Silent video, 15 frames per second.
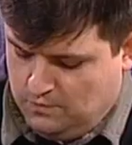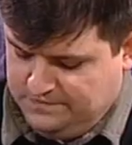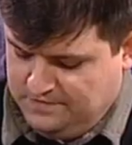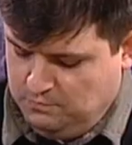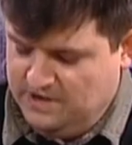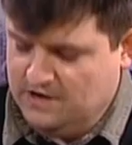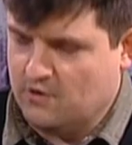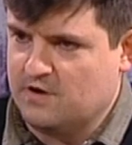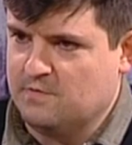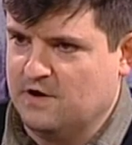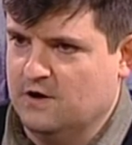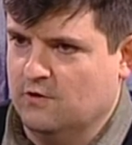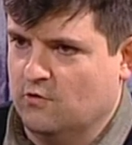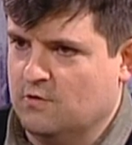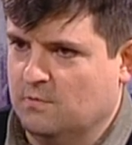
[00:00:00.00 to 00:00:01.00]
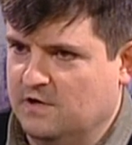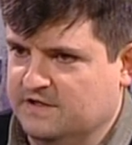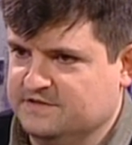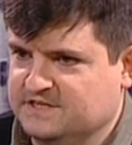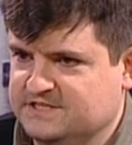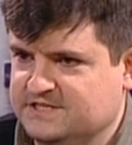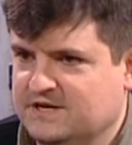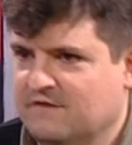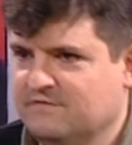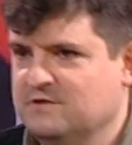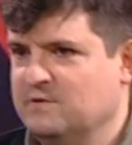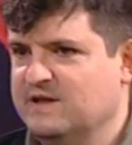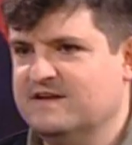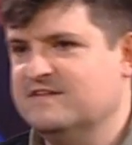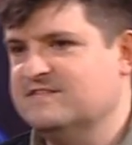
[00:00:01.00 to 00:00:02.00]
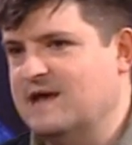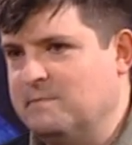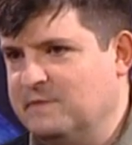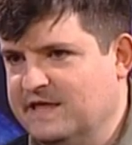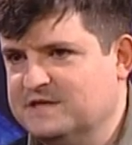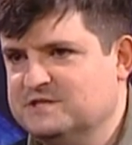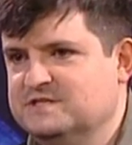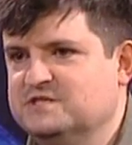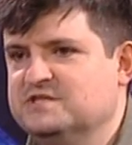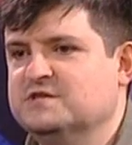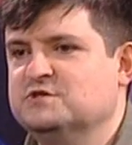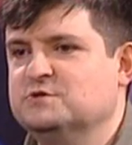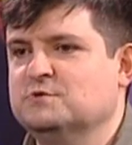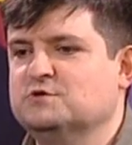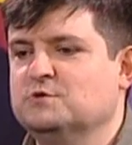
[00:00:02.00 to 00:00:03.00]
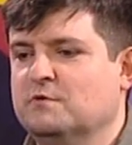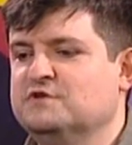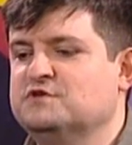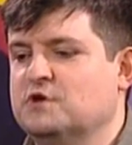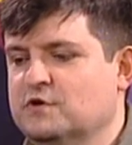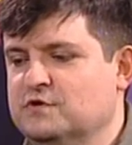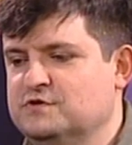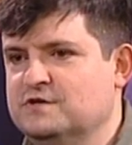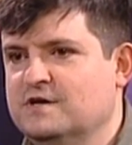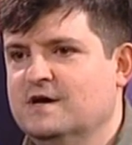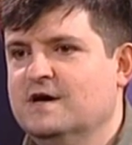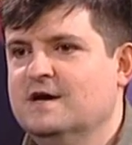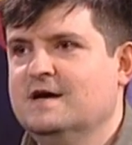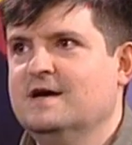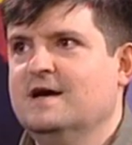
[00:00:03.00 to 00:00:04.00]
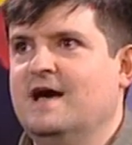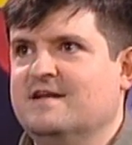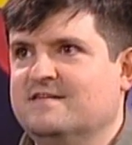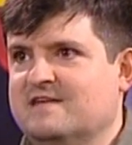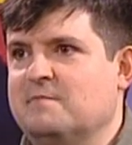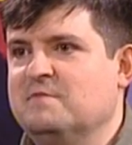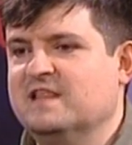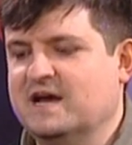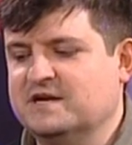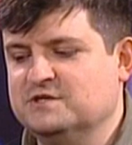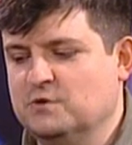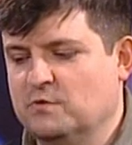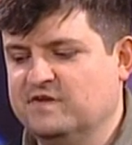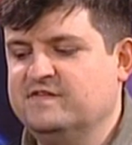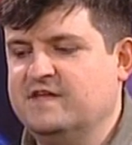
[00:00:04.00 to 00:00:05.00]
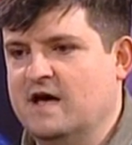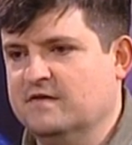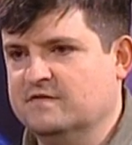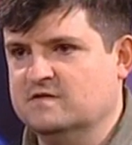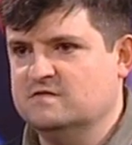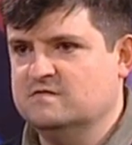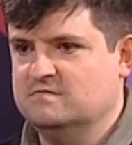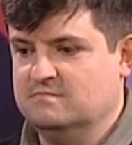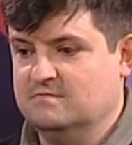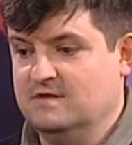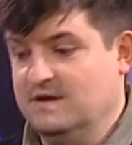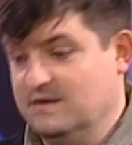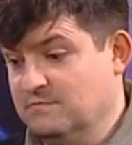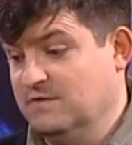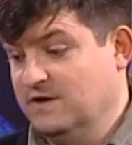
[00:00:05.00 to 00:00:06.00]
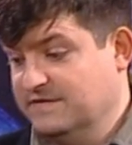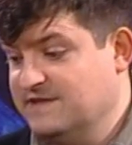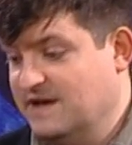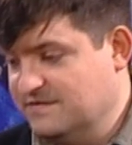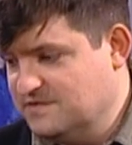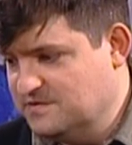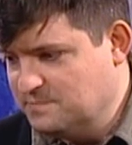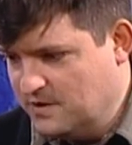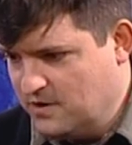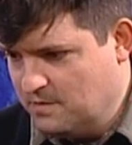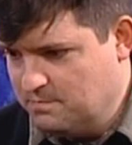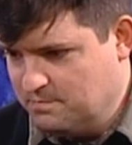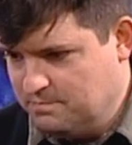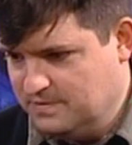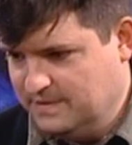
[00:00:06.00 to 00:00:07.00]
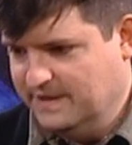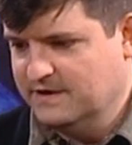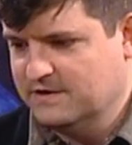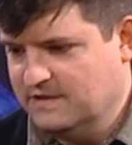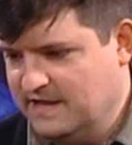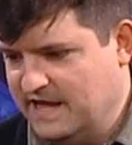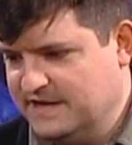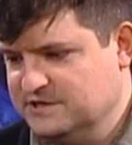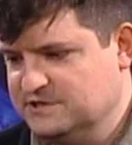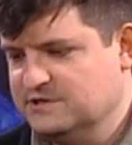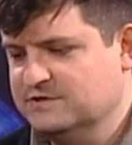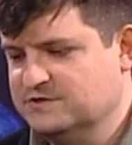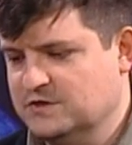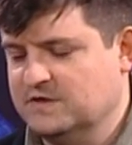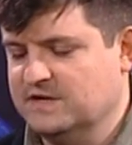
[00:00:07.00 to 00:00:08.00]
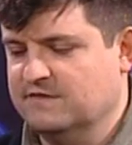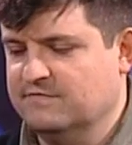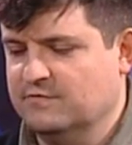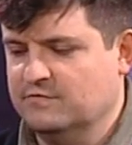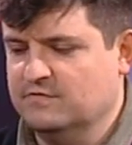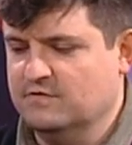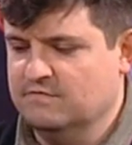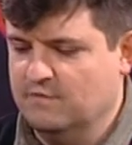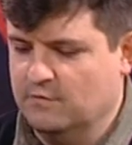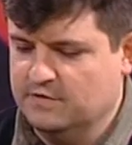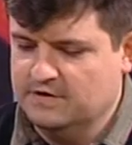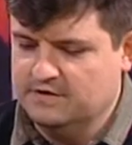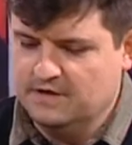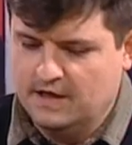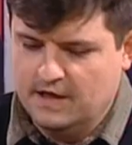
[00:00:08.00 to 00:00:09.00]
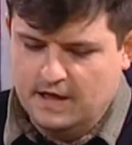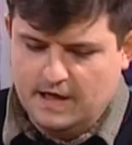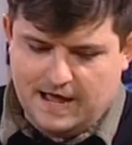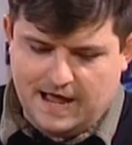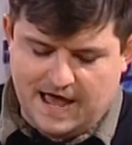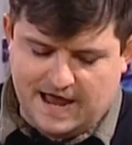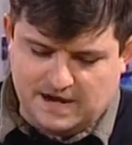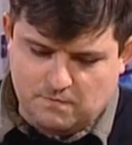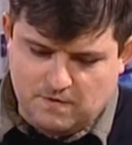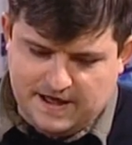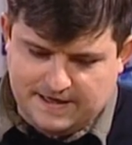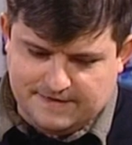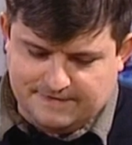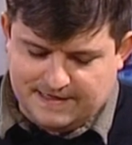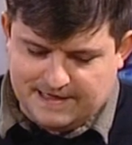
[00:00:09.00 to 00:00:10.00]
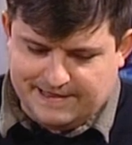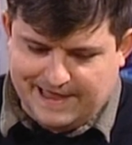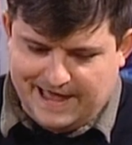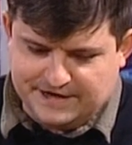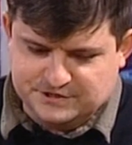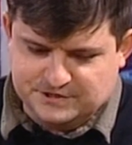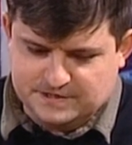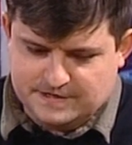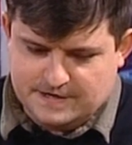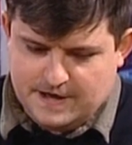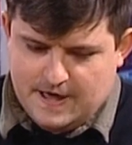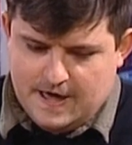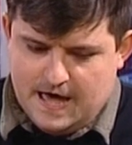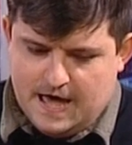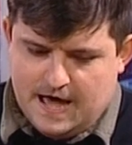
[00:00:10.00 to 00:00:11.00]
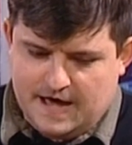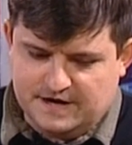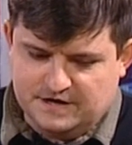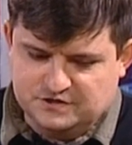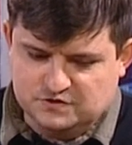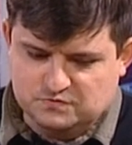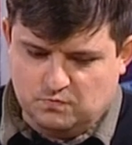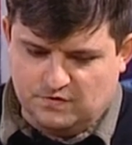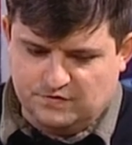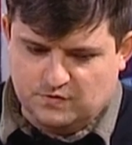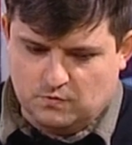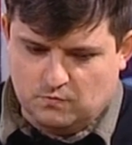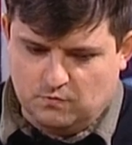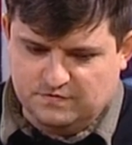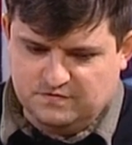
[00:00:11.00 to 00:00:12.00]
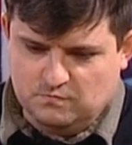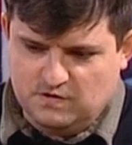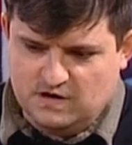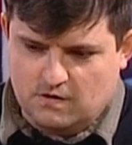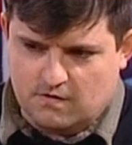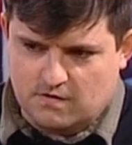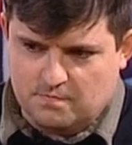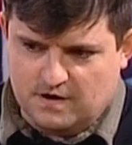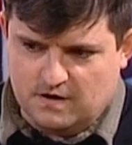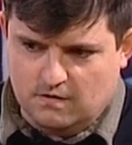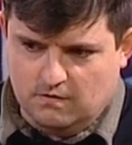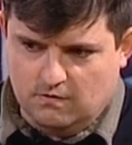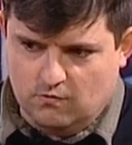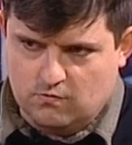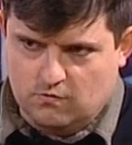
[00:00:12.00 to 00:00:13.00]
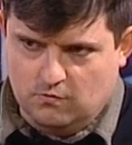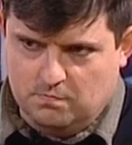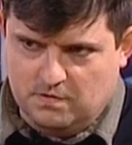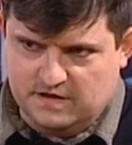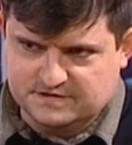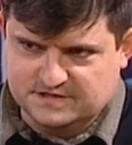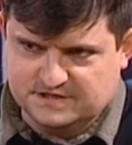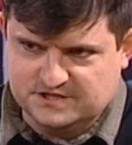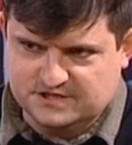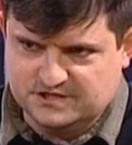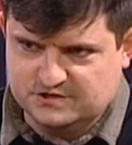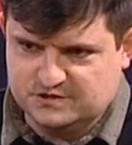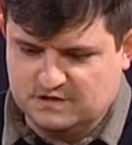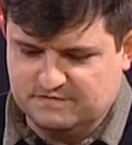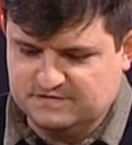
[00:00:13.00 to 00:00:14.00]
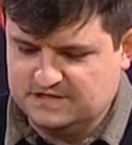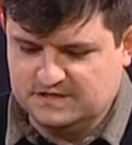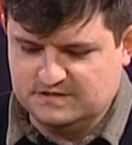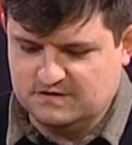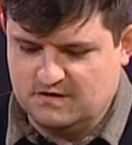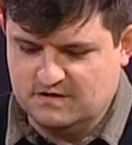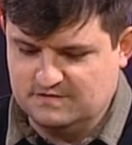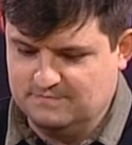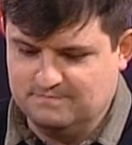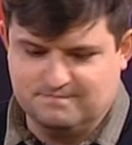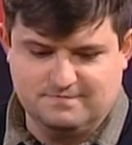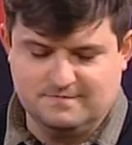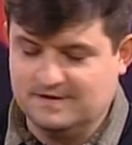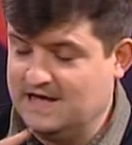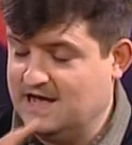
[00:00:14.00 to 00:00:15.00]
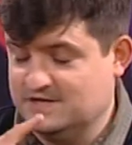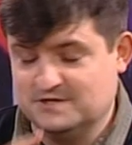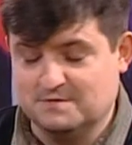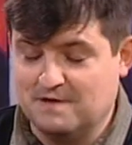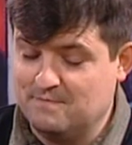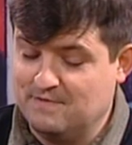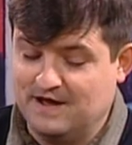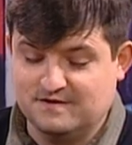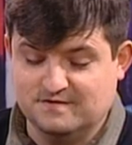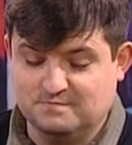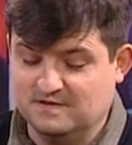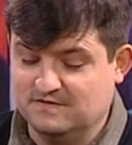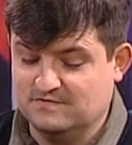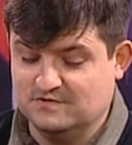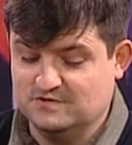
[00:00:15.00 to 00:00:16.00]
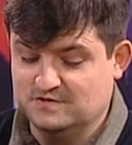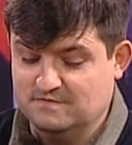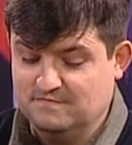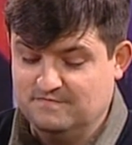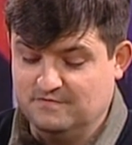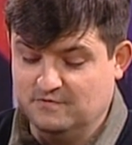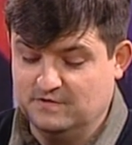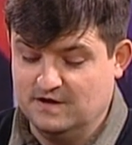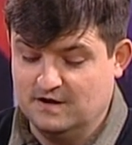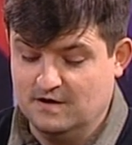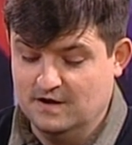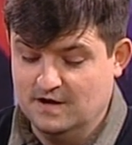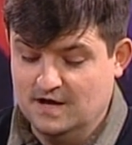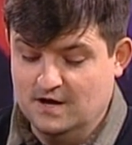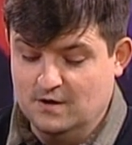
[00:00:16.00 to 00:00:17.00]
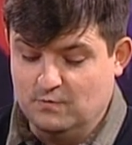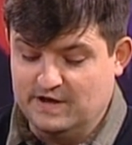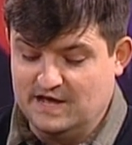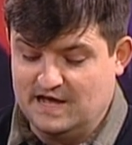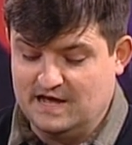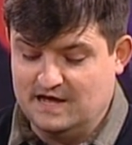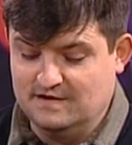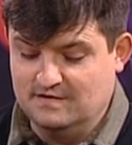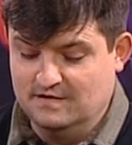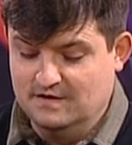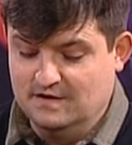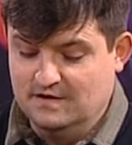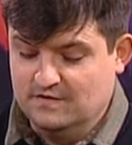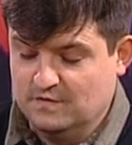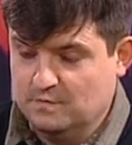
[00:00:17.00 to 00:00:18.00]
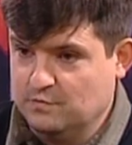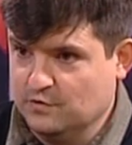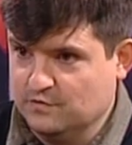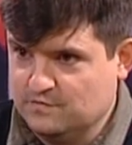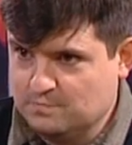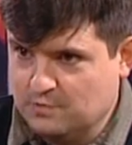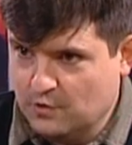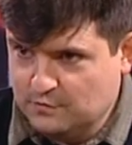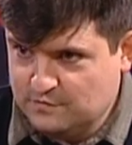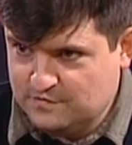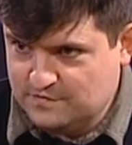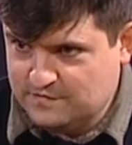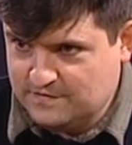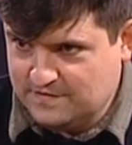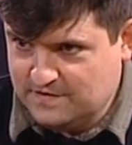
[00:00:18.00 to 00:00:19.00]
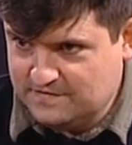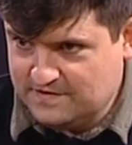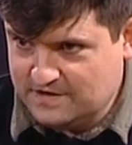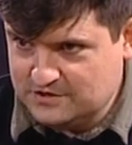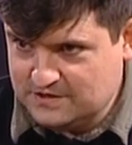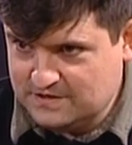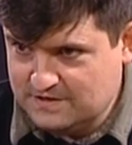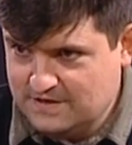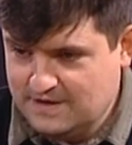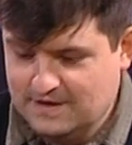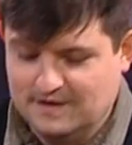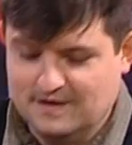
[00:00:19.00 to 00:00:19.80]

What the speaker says: What did we learn about local politics? Obviously, we had an Assembly election this year, so it's always good. An Assembly election always tells us, well, it tells us about our political attitude, certainly of those who voted anyway in the election. And I just wonder, what did we learn about local politics this year? So obviously it's hard to cast your mind back, it's been such a full year. We had the Poots Post decision.